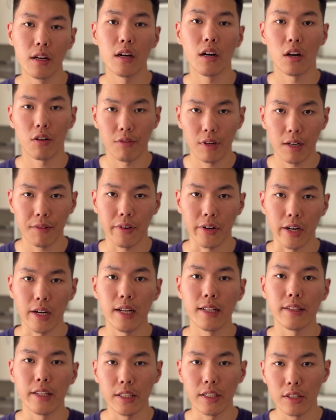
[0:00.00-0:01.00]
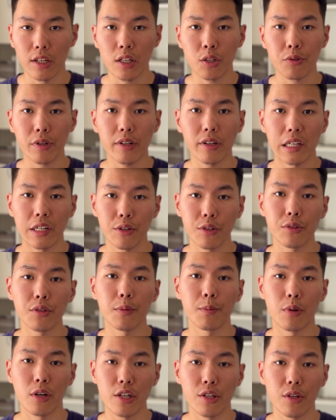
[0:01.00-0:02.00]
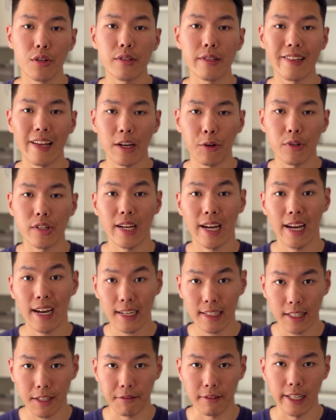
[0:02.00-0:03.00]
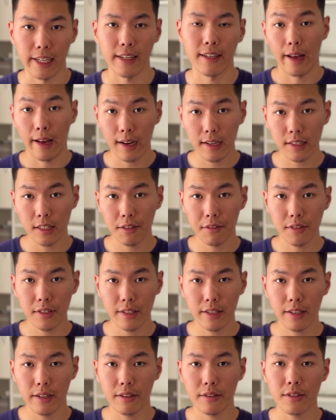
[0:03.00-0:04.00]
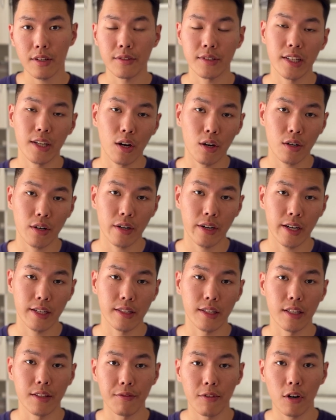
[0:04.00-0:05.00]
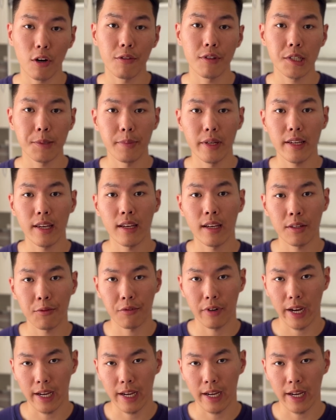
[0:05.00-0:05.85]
However, they don't require you to produce language actively. Active skills, on the other hand, involve speaking and